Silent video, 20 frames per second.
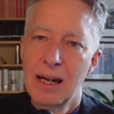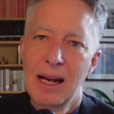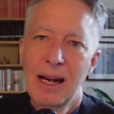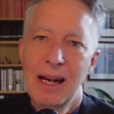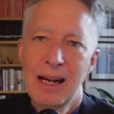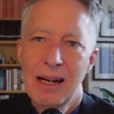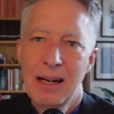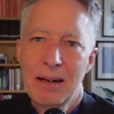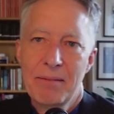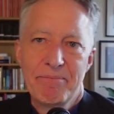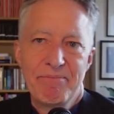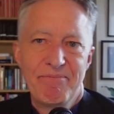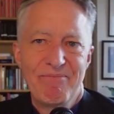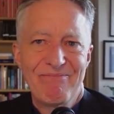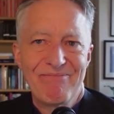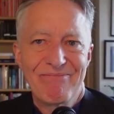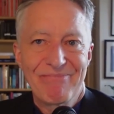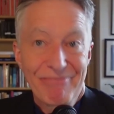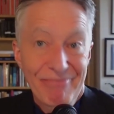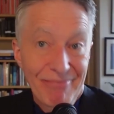a
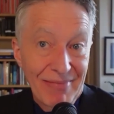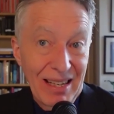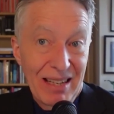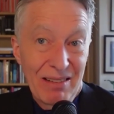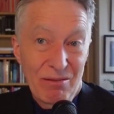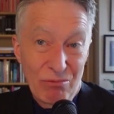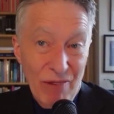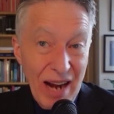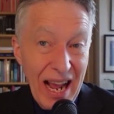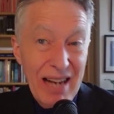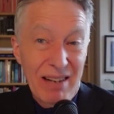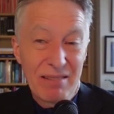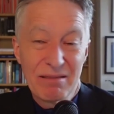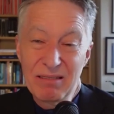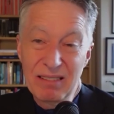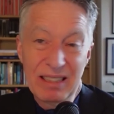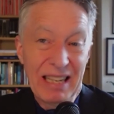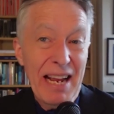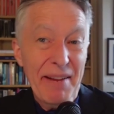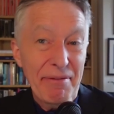
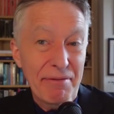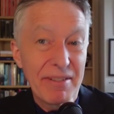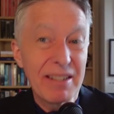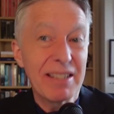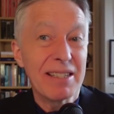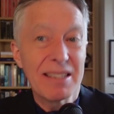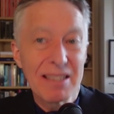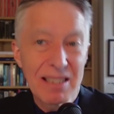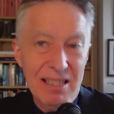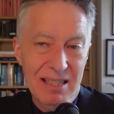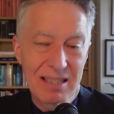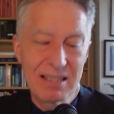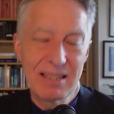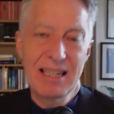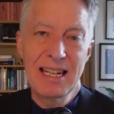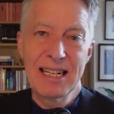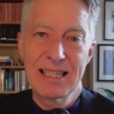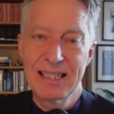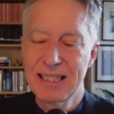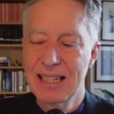leftist,
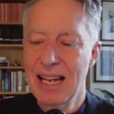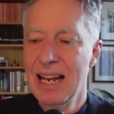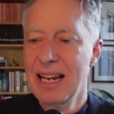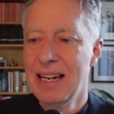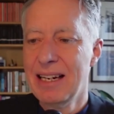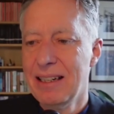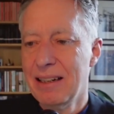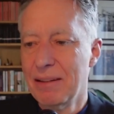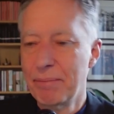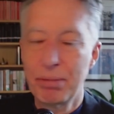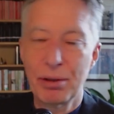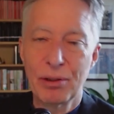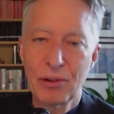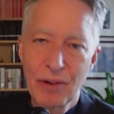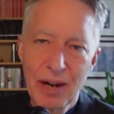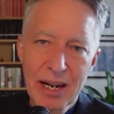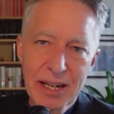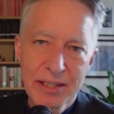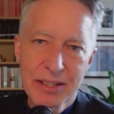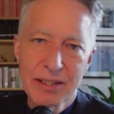let's say, a
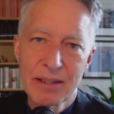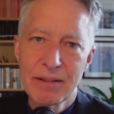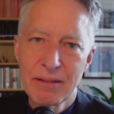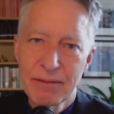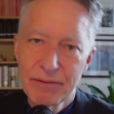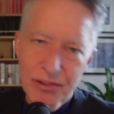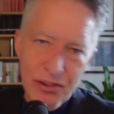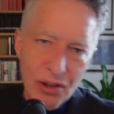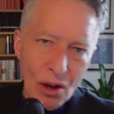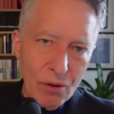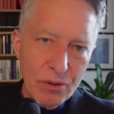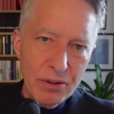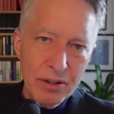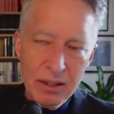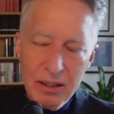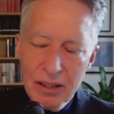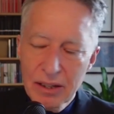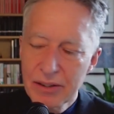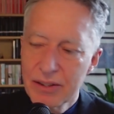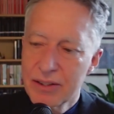progressive
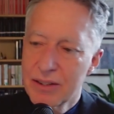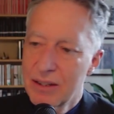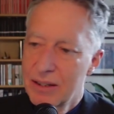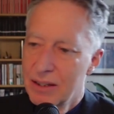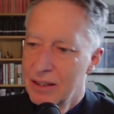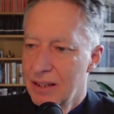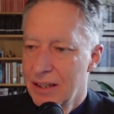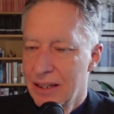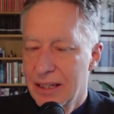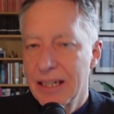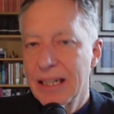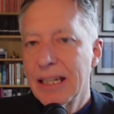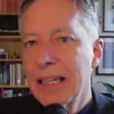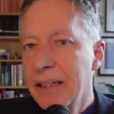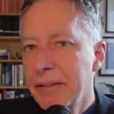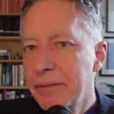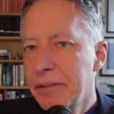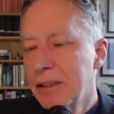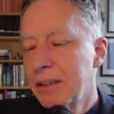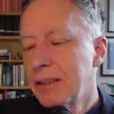socialist,
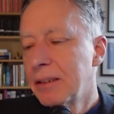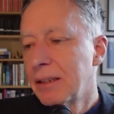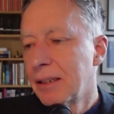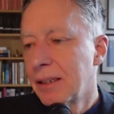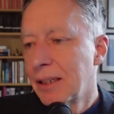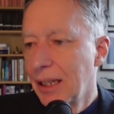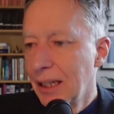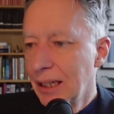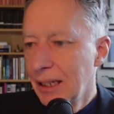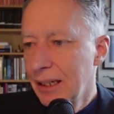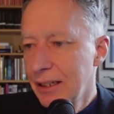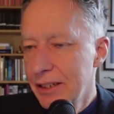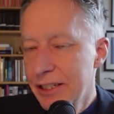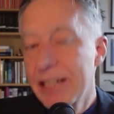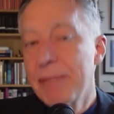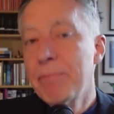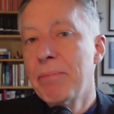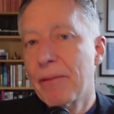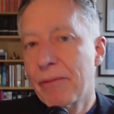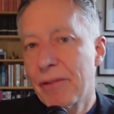even
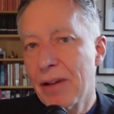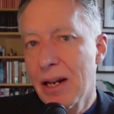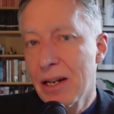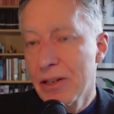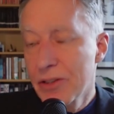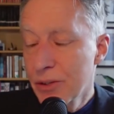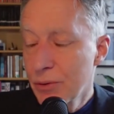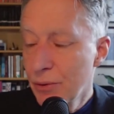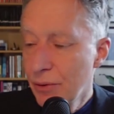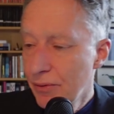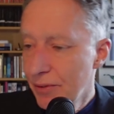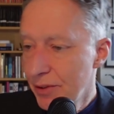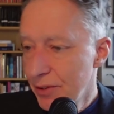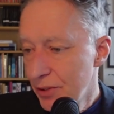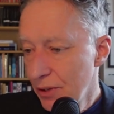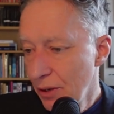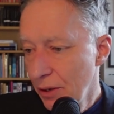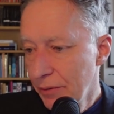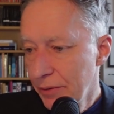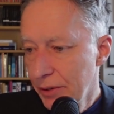sympathizer with the
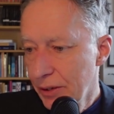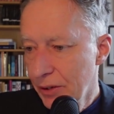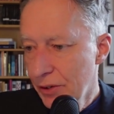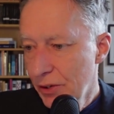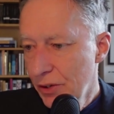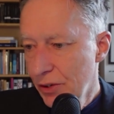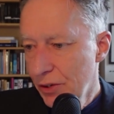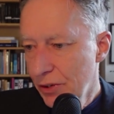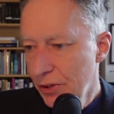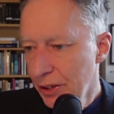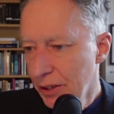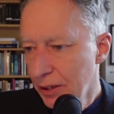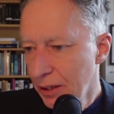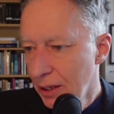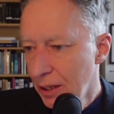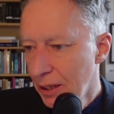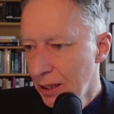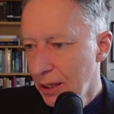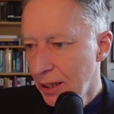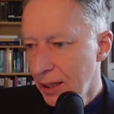Soviet Union
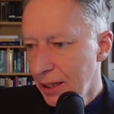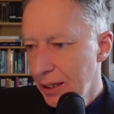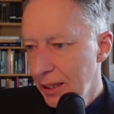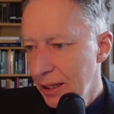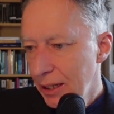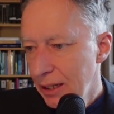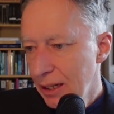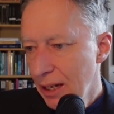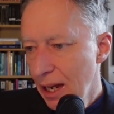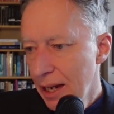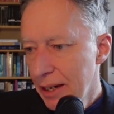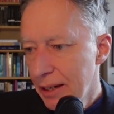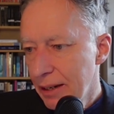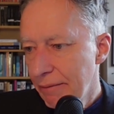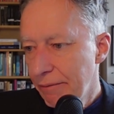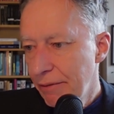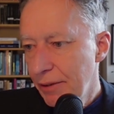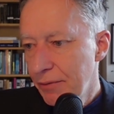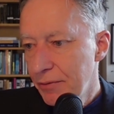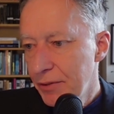in
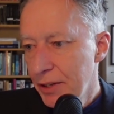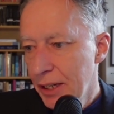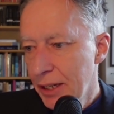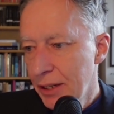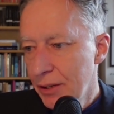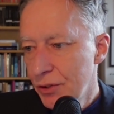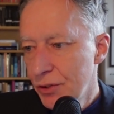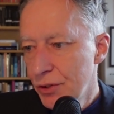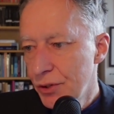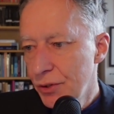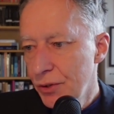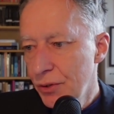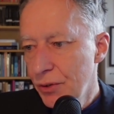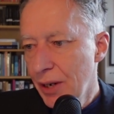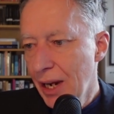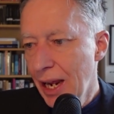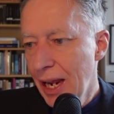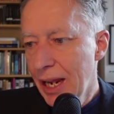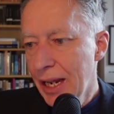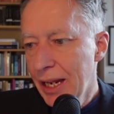1915,
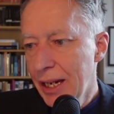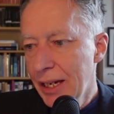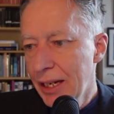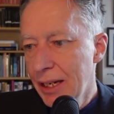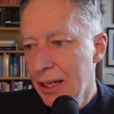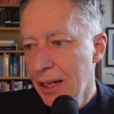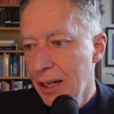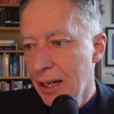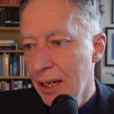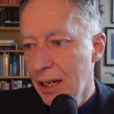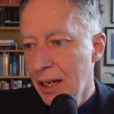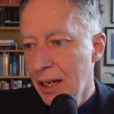to a